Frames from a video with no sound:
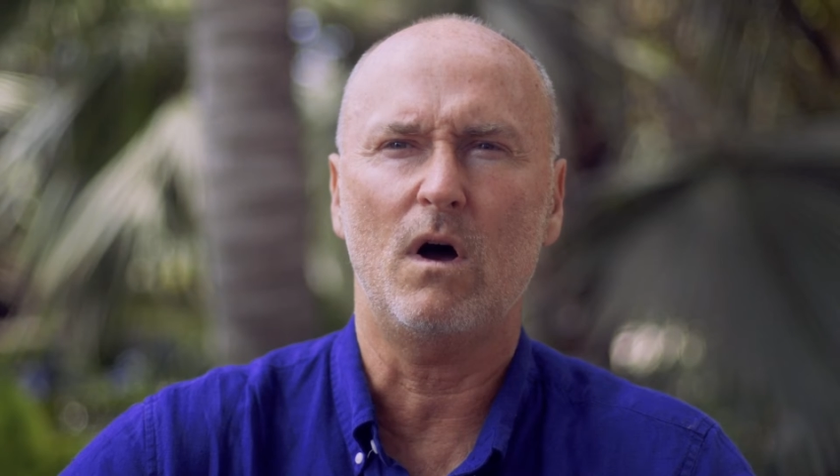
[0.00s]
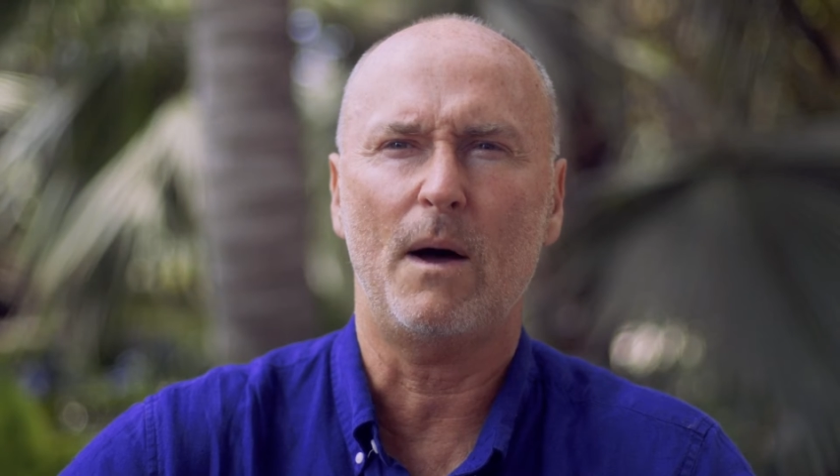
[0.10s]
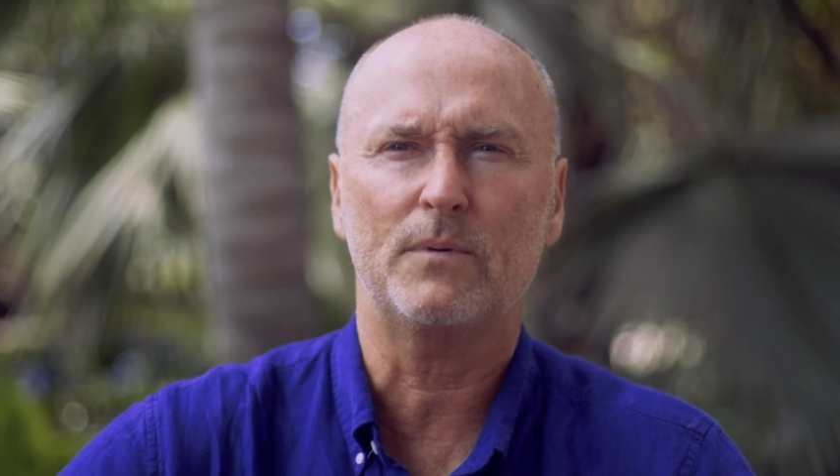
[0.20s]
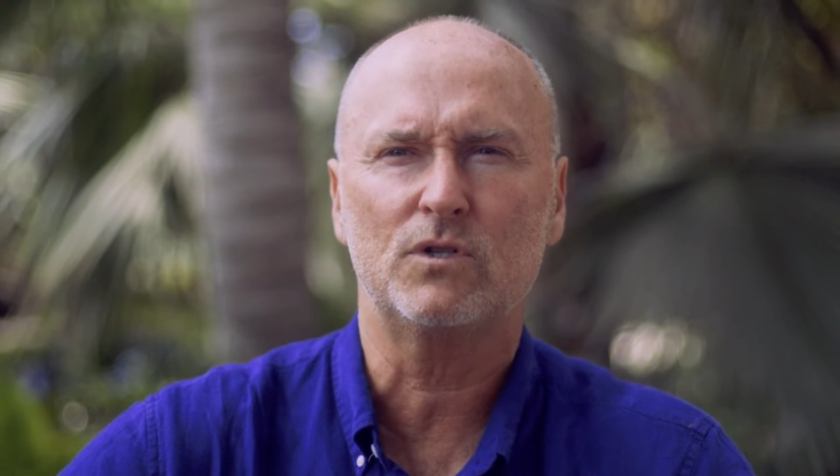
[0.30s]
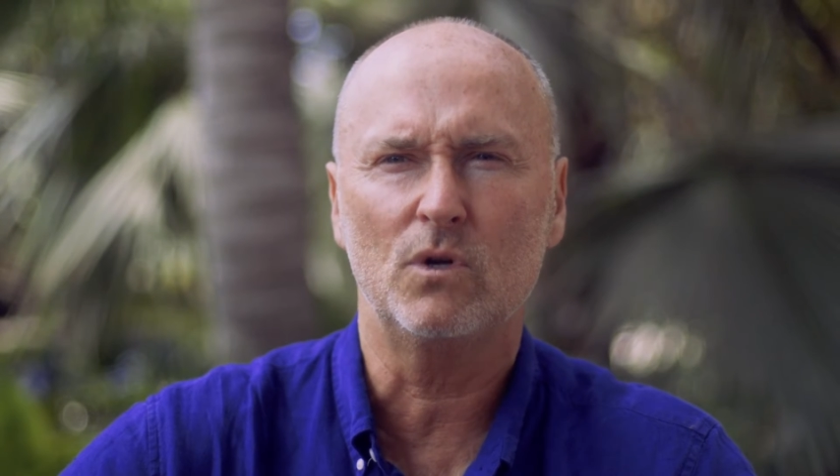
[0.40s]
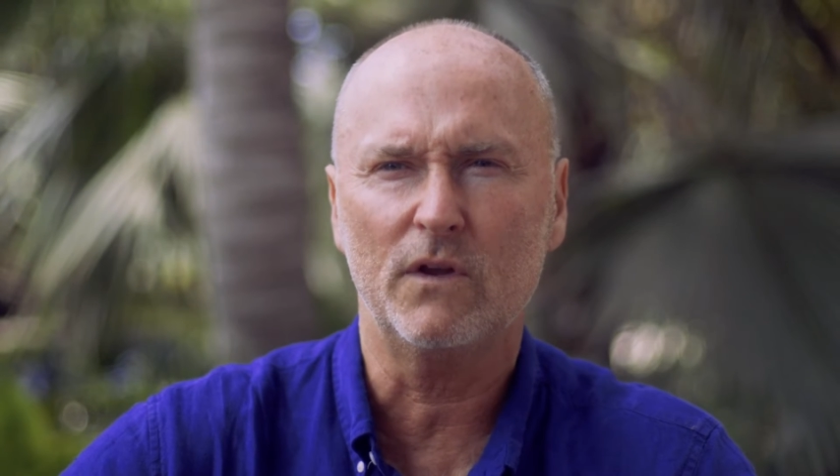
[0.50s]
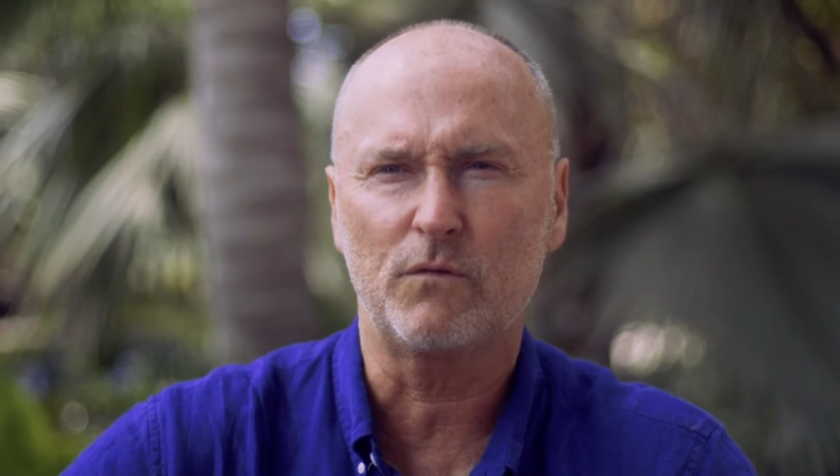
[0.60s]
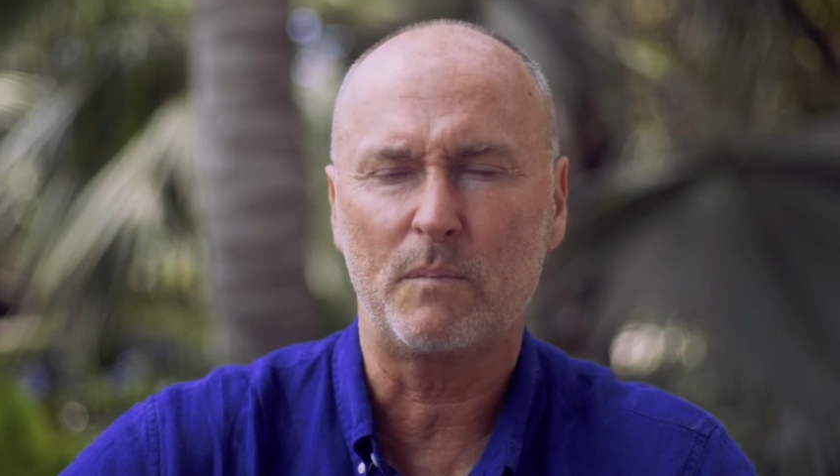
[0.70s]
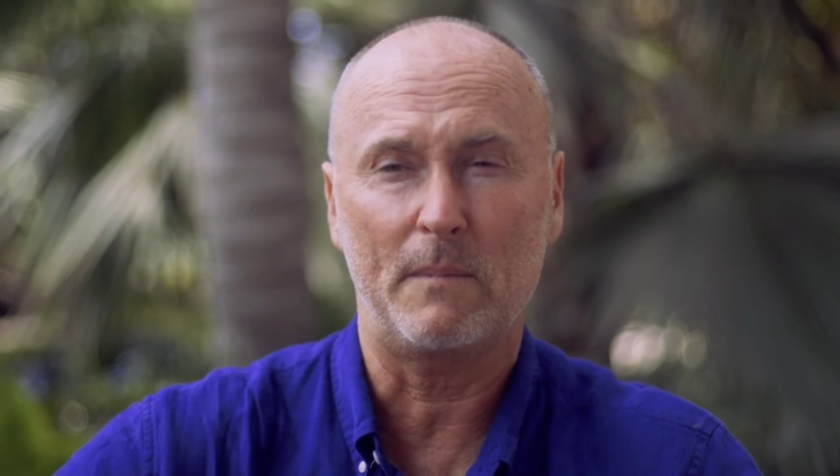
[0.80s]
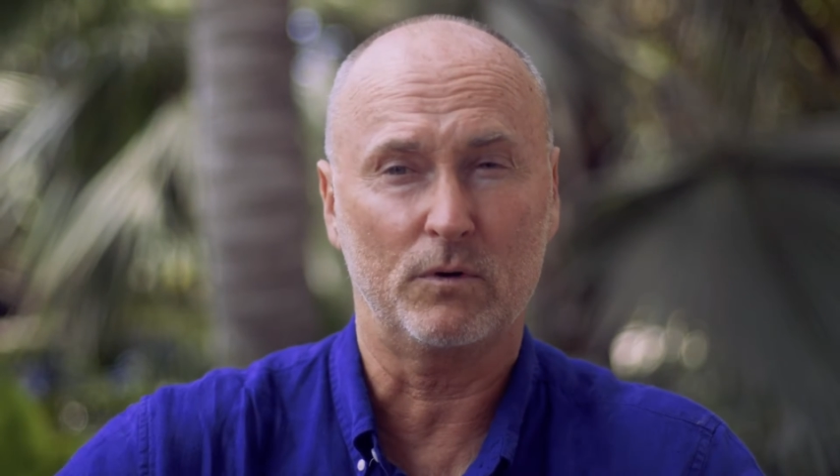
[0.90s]
opportunity
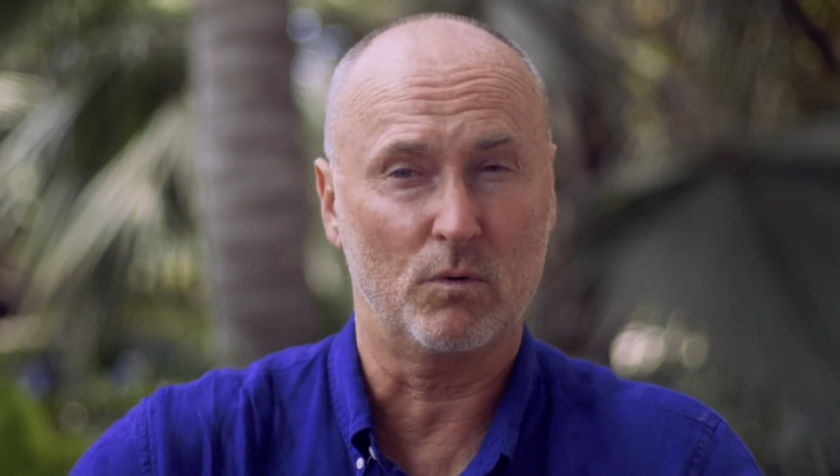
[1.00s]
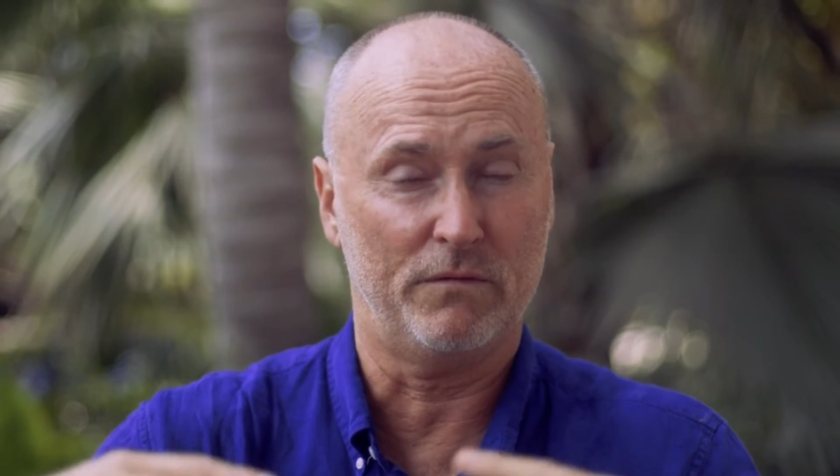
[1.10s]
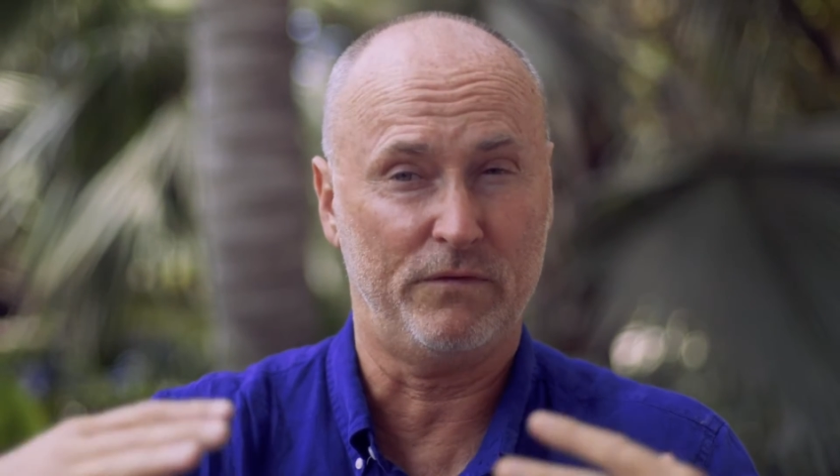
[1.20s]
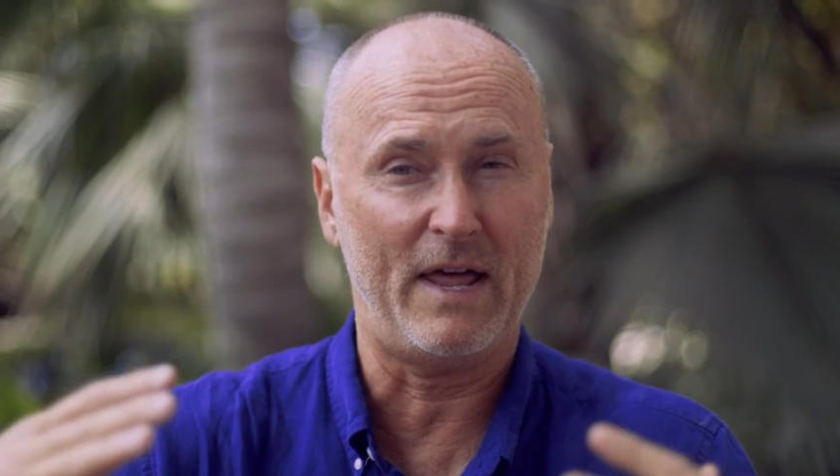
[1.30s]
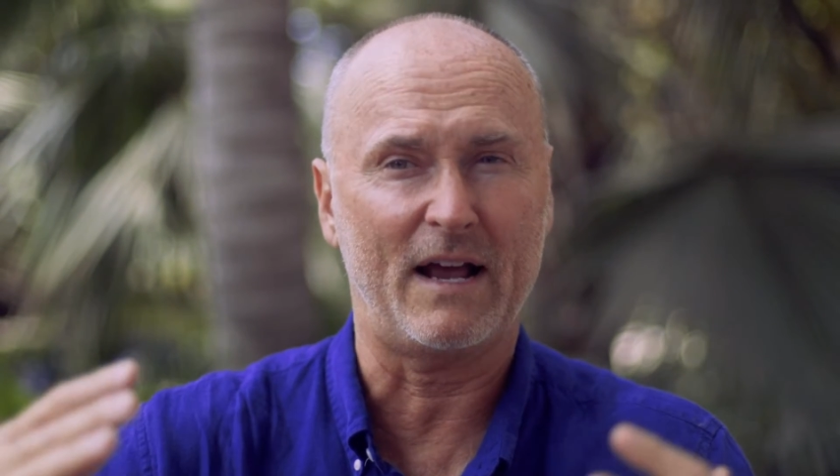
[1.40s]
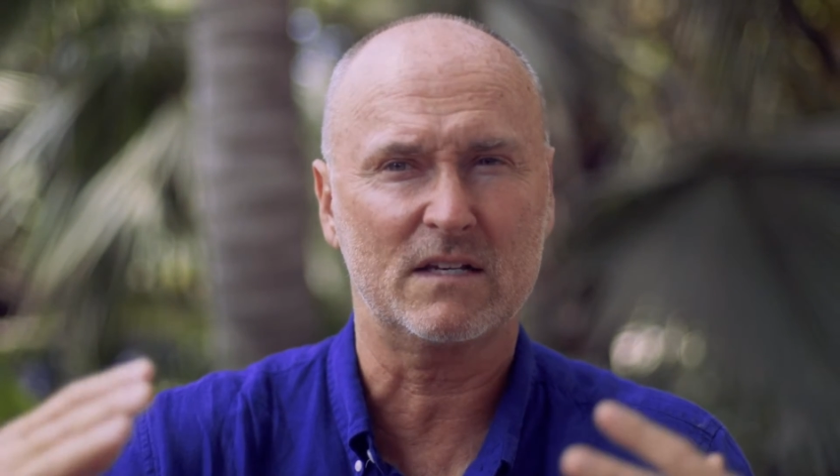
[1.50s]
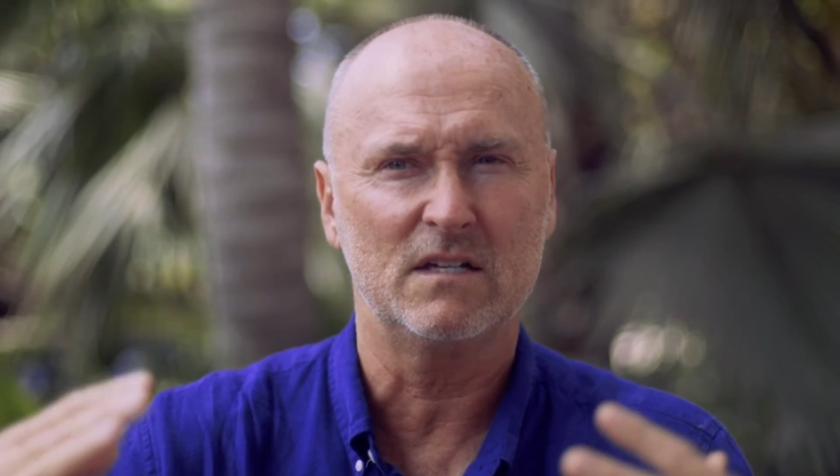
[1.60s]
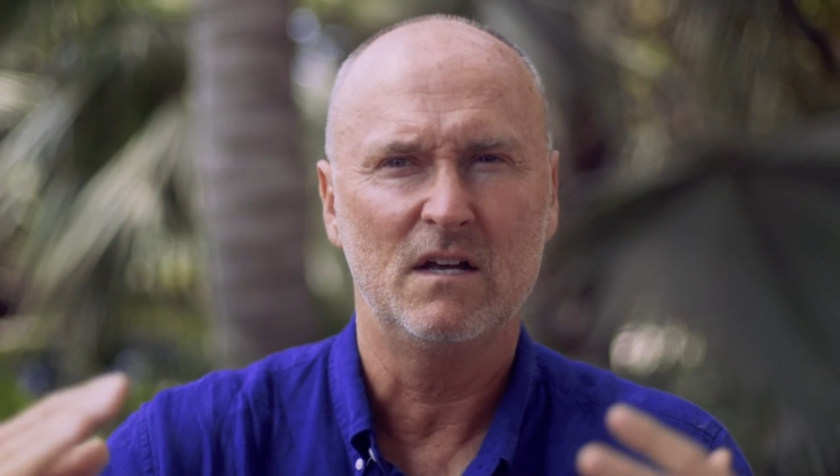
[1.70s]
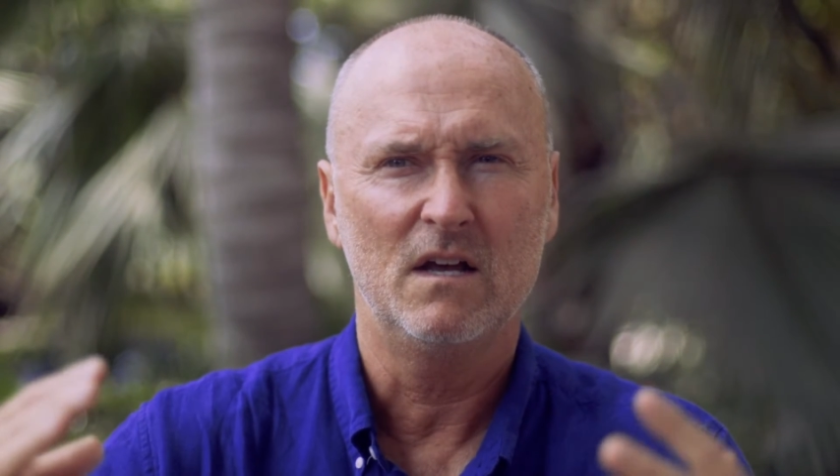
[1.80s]
for people to reflect